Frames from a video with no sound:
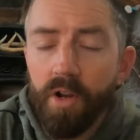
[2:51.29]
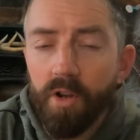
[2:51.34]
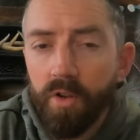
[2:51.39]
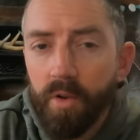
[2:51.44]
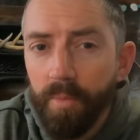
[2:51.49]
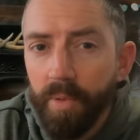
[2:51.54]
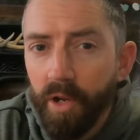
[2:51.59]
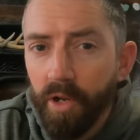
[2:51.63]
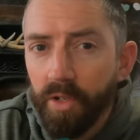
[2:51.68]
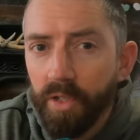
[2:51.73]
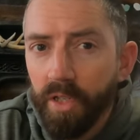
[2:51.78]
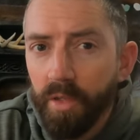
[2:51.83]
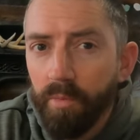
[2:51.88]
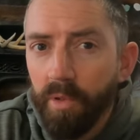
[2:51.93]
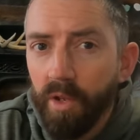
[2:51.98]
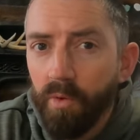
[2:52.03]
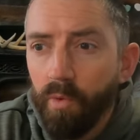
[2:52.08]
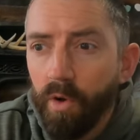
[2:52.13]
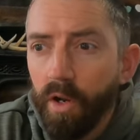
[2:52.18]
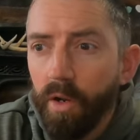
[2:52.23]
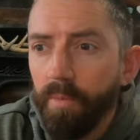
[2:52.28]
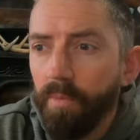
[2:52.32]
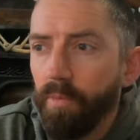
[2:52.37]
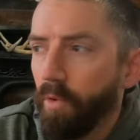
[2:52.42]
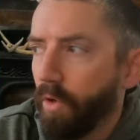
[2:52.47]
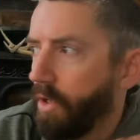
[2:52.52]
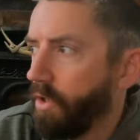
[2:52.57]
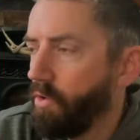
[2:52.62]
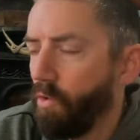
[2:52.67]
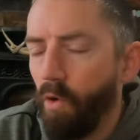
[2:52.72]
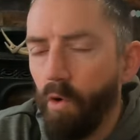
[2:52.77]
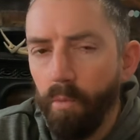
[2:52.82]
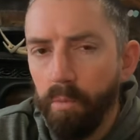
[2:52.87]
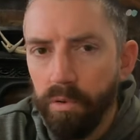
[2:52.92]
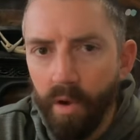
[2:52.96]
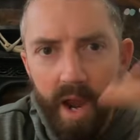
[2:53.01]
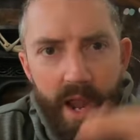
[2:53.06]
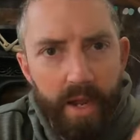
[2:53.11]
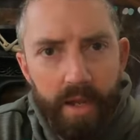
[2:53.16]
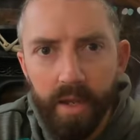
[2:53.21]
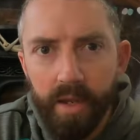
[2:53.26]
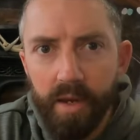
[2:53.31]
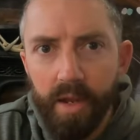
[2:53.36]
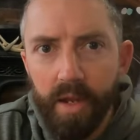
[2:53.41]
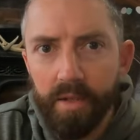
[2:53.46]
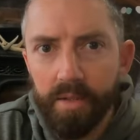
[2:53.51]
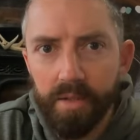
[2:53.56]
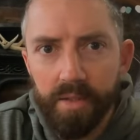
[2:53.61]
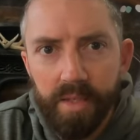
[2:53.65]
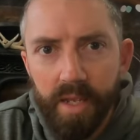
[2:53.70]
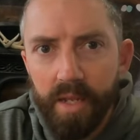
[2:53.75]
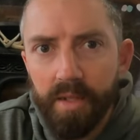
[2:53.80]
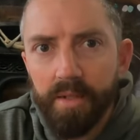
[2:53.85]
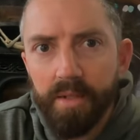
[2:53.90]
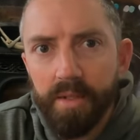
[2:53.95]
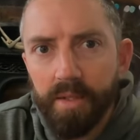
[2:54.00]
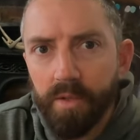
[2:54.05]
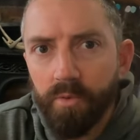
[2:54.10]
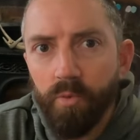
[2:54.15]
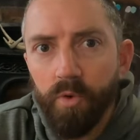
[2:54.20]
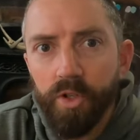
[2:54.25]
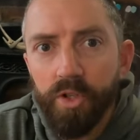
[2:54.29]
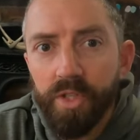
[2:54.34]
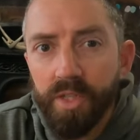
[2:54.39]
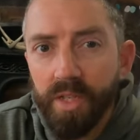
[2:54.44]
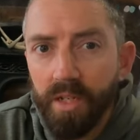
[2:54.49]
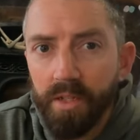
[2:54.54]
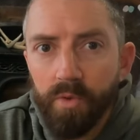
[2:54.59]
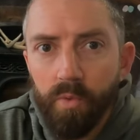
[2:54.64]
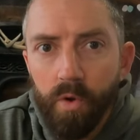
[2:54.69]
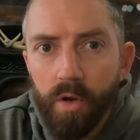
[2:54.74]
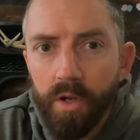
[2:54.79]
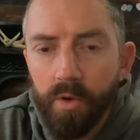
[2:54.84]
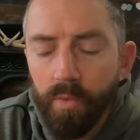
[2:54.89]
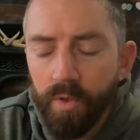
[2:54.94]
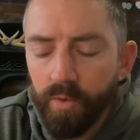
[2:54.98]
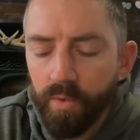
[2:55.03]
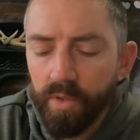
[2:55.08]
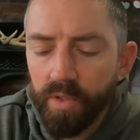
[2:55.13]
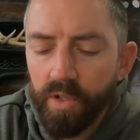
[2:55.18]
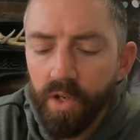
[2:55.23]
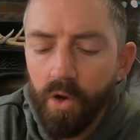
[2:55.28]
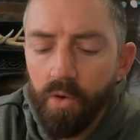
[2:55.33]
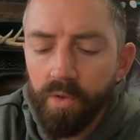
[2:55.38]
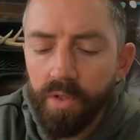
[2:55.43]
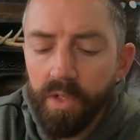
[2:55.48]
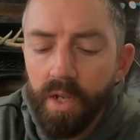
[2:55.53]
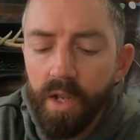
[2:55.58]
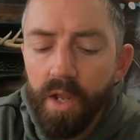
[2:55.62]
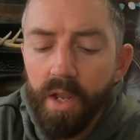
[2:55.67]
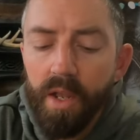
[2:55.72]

I'll compare it to the bloodworm. We're gonna do a whole bracket on scents and which scents work and which ones don't.